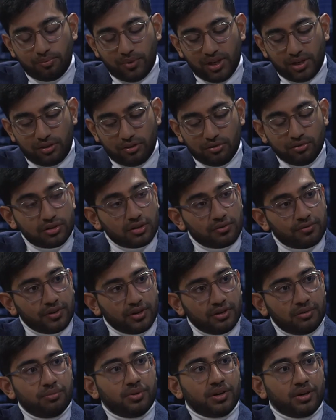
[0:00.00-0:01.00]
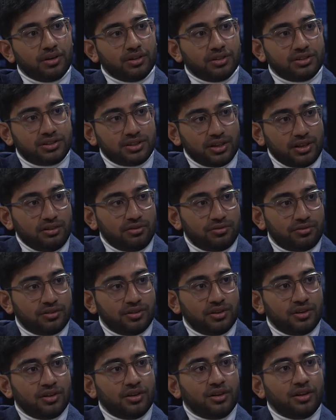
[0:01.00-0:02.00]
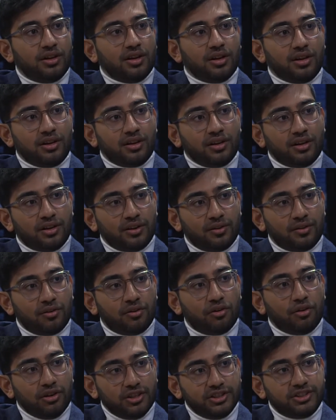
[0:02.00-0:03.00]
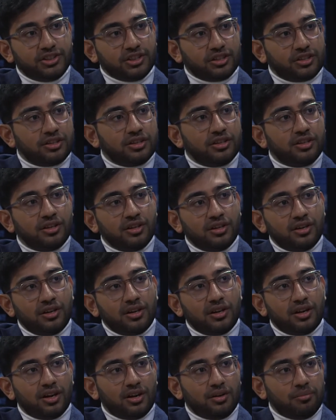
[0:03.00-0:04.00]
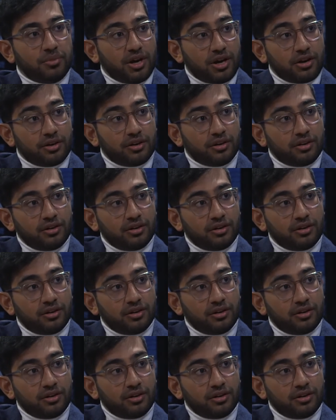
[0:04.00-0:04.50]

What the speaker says: use of it, but in a safe and a holistic manner.